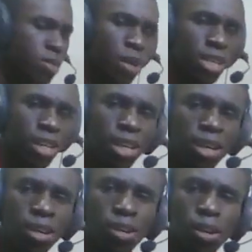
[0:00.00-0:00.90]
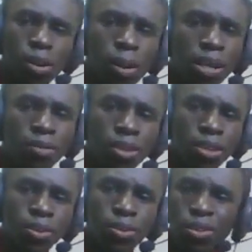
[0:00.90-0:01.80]
just basically all about the
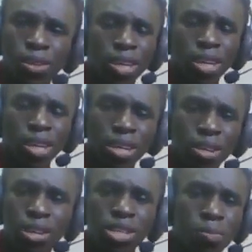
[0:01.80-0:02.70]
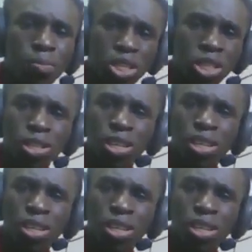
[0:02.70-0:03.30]
video. Okay, nothing much.